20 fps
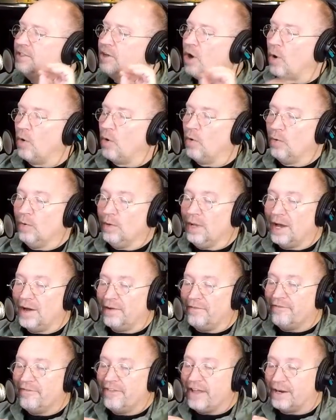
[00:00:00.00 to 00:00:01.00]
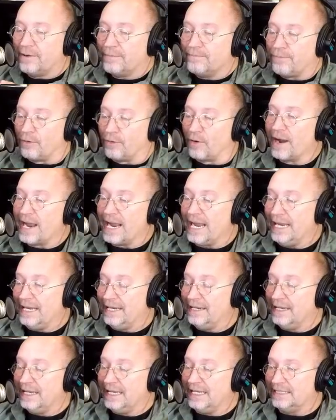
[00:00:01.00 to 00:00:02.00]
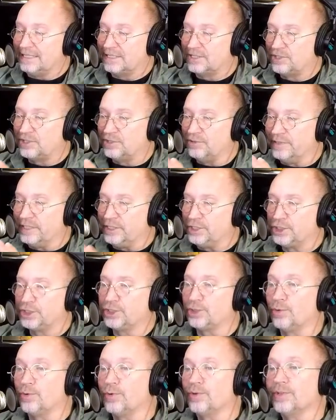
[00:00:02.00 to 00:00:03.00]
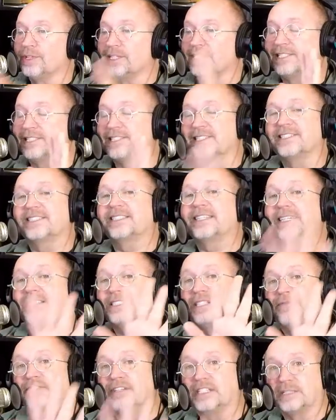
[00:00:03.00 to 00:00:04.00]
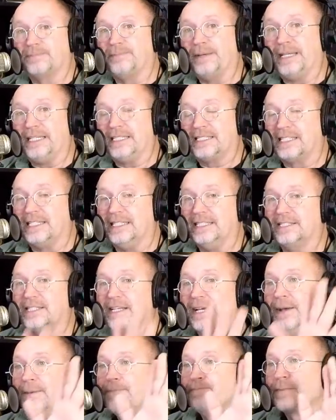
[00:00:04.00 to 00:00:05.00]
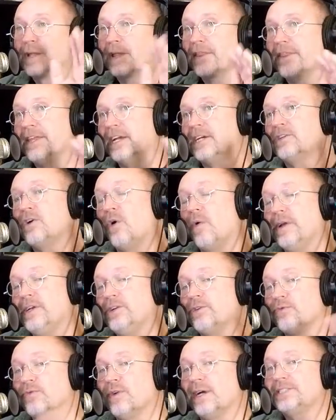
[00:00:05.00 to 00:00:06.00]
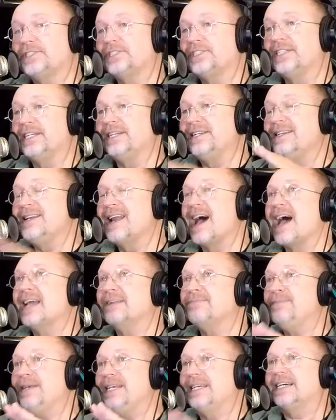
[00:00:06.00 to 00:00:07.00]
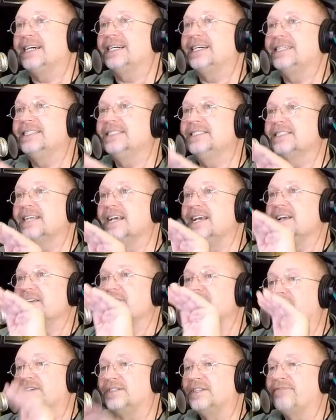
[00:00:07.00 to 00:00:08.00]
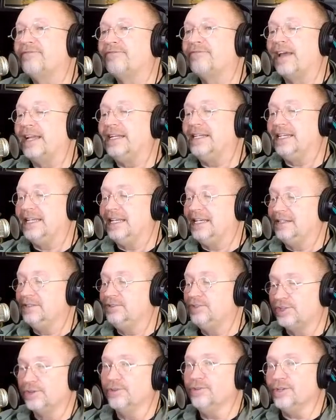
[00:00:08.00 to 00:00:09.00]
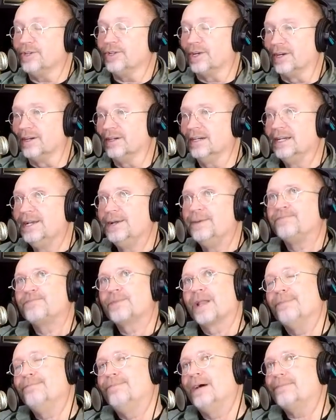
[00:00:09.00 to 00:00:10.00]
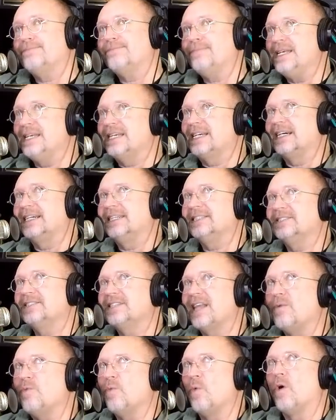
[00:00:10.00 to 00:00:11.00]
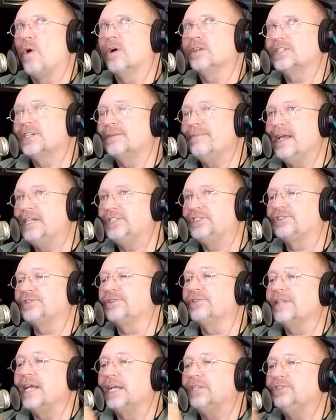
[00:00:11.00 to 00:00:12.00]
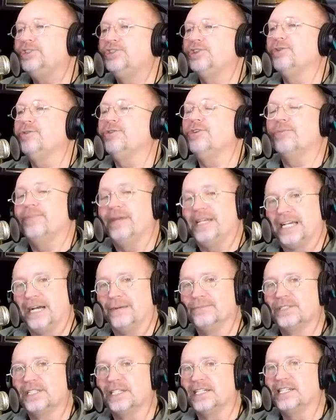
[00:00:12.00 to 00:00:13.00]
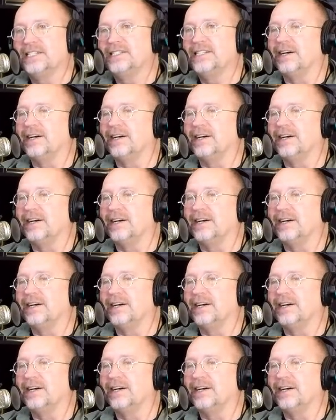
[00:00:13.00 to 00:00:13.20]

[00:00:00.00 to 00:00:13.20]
goal of their brain is to ensure the success of the species. They're going to rush in not because they're defending Junior, but because they want to make sure that Junior becomes an